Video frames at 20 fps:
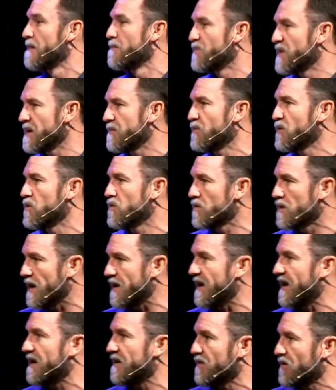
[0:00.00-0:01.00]
People who
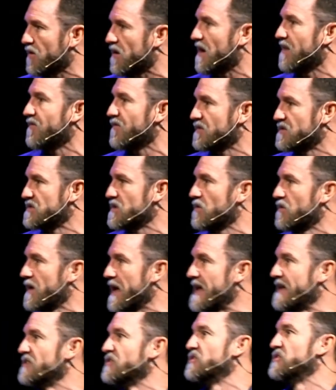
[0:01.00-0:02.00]
got out of their comfort zone
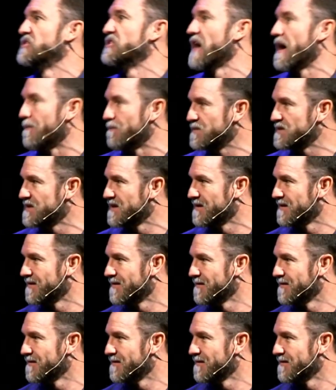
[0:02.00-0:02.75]
and jumped.